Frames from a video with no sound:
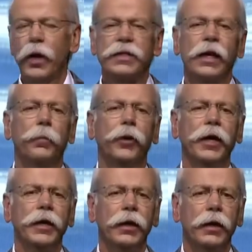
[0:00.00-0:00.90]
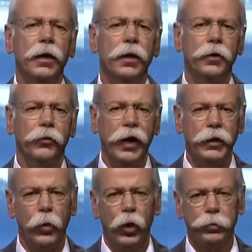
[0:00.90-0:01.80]
We are celebrating the
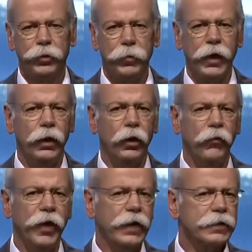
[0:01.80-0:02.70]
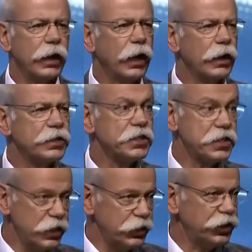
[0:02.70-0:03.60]
grand world premiere of the
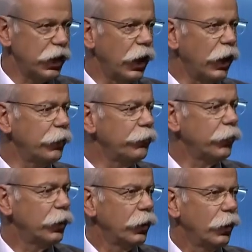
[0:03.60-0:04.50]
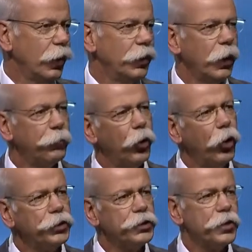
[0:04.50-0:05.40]
S-Class here in Shanghai, and I
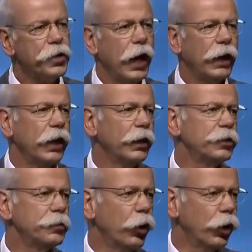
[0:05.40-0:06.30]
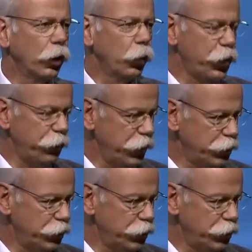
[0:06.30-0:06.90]
brought the high-end model with